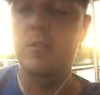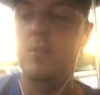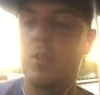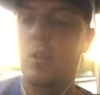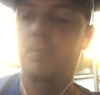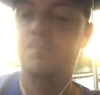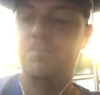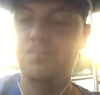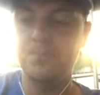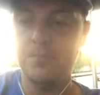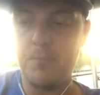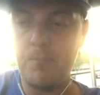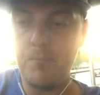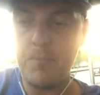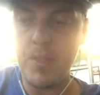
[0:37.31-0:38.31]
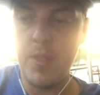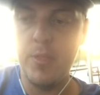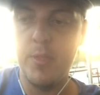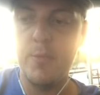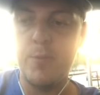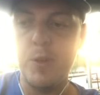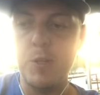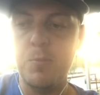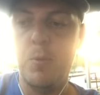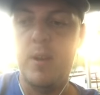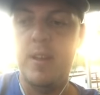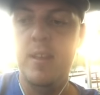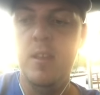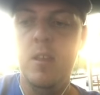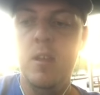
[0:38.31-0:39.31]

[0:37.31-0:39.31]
So the first point,